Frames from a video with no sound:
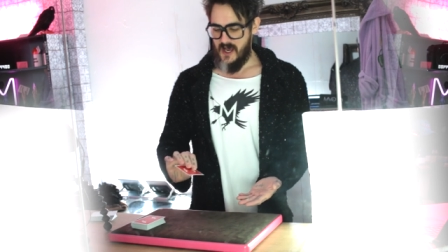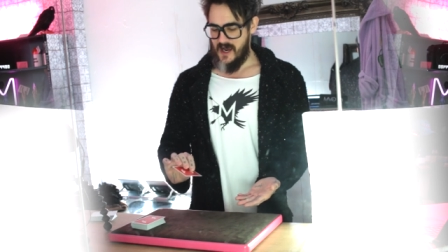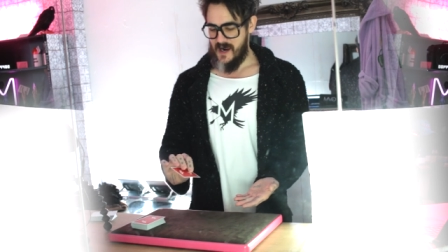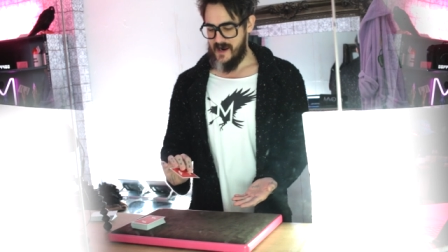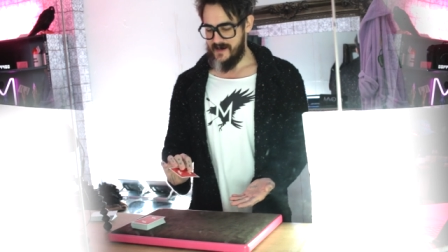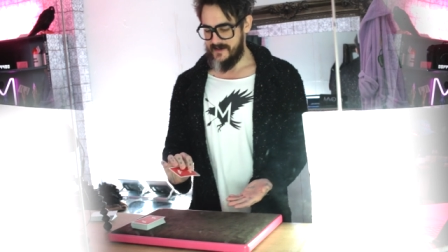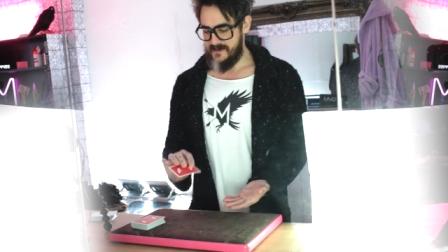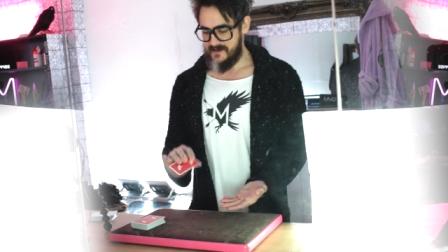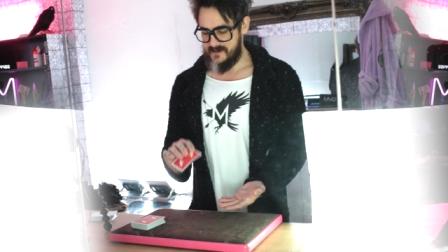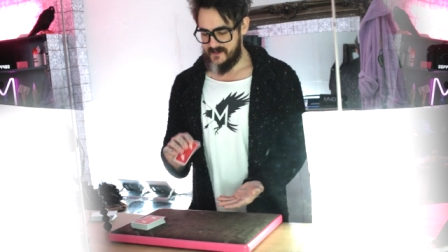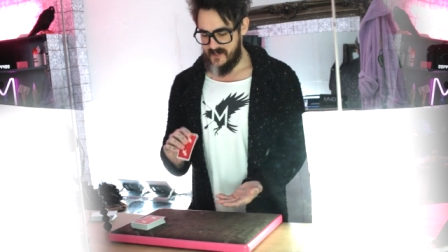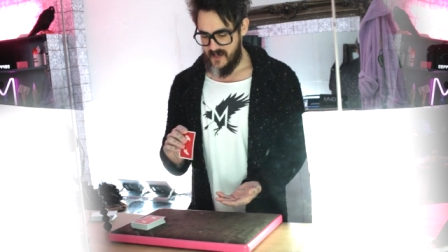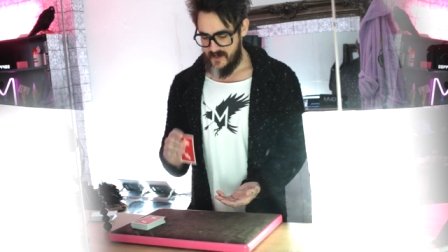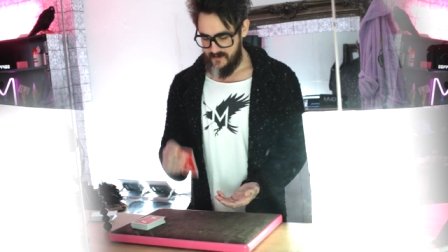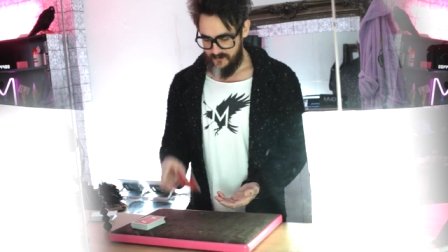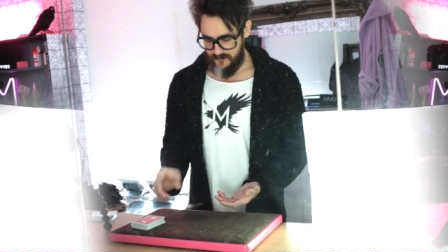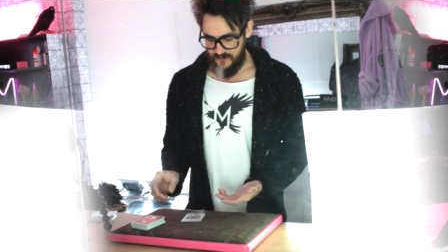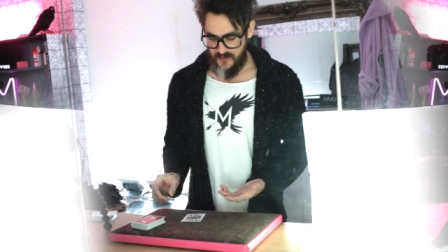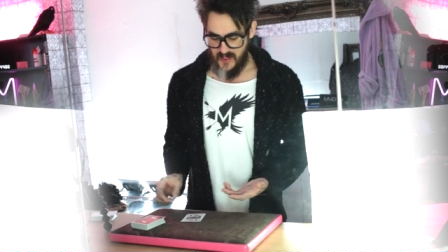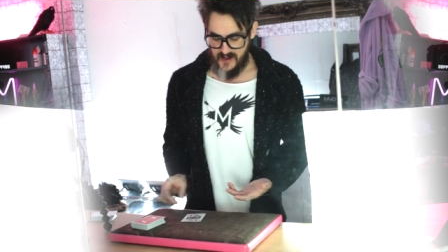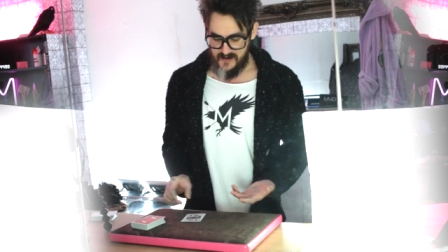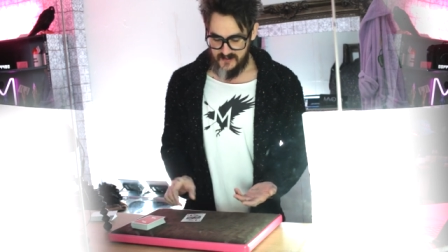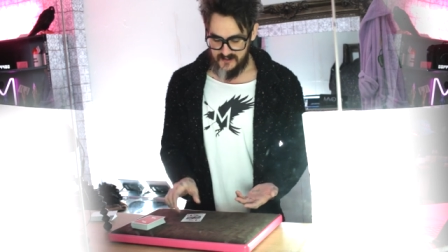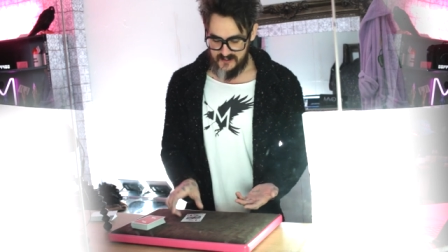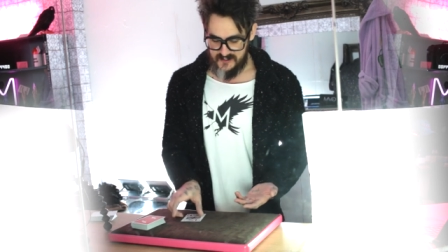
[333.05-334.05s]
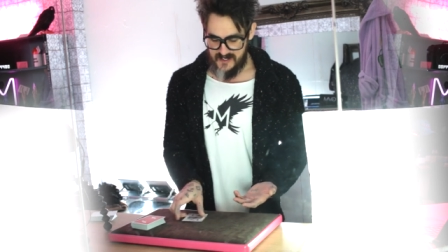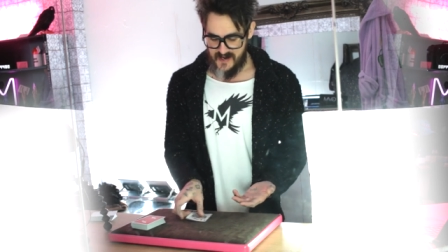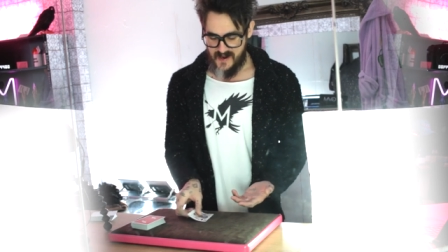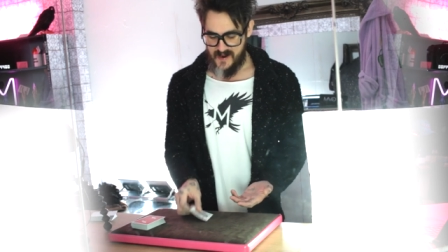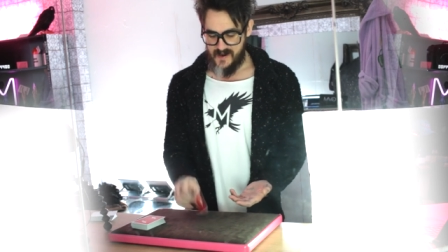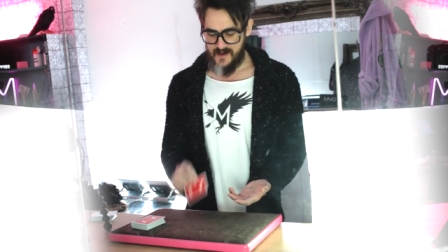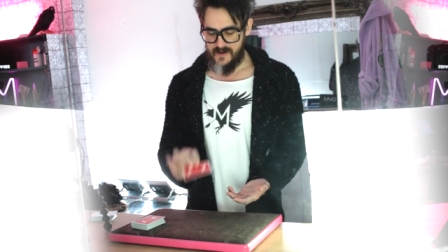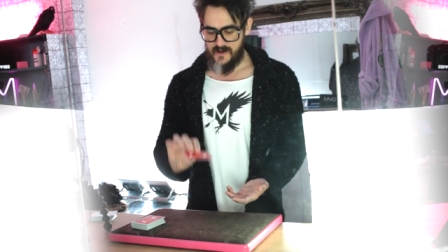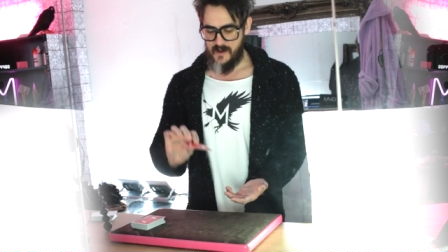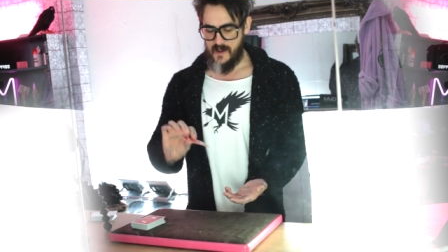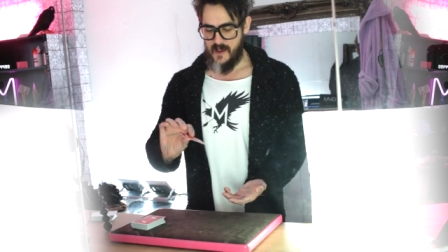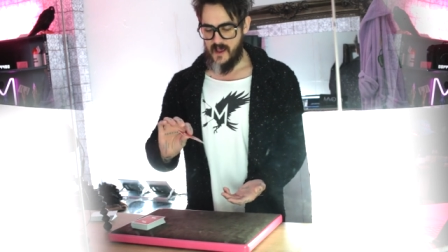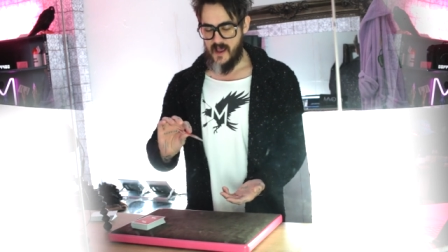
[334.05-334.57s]
I then
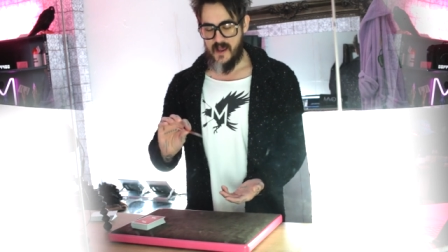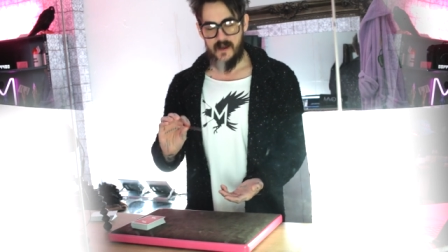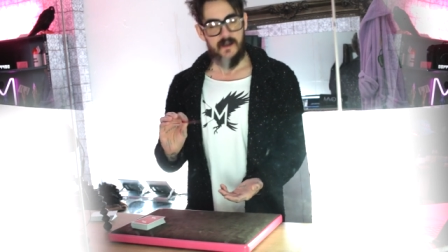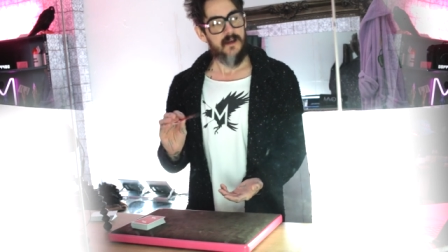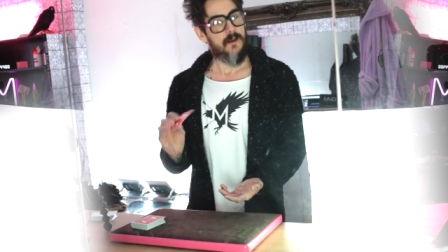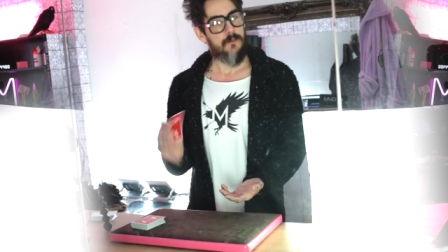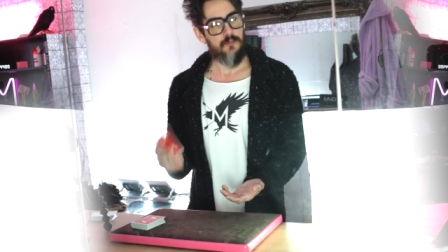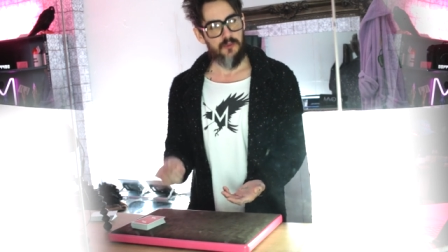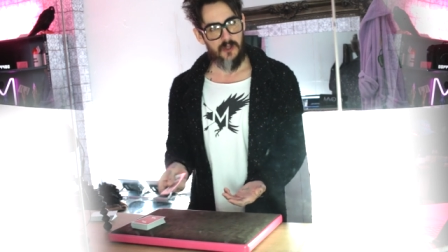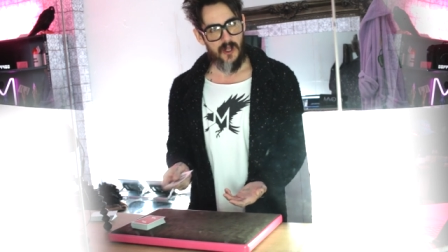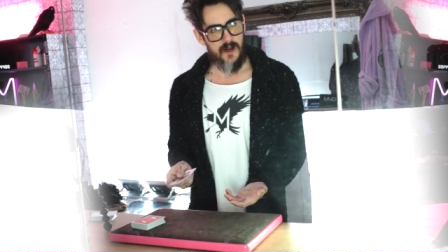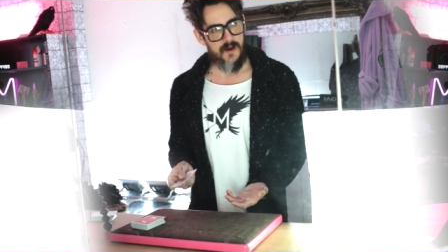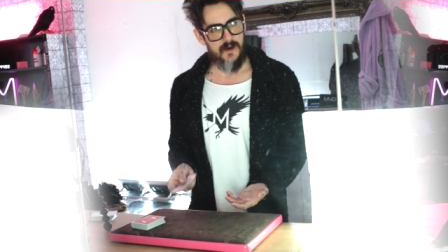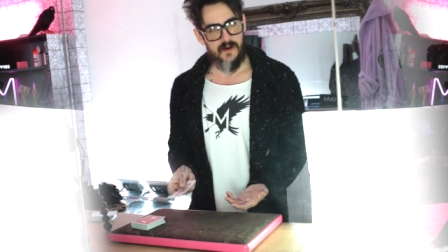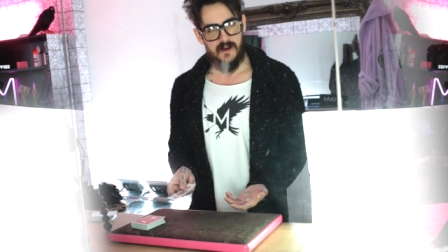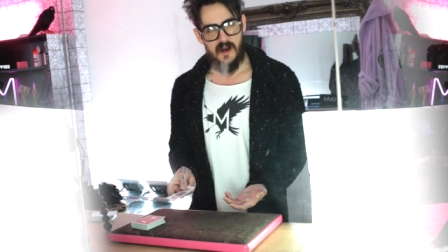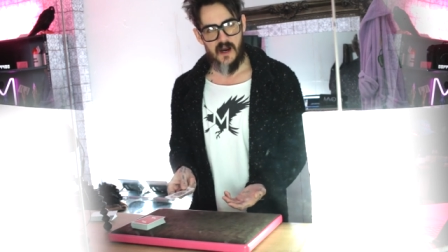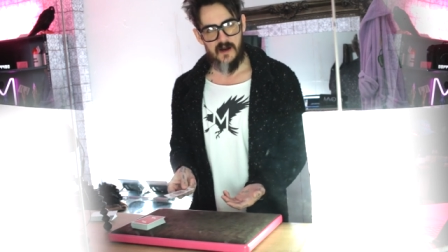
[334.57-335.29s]
take any playing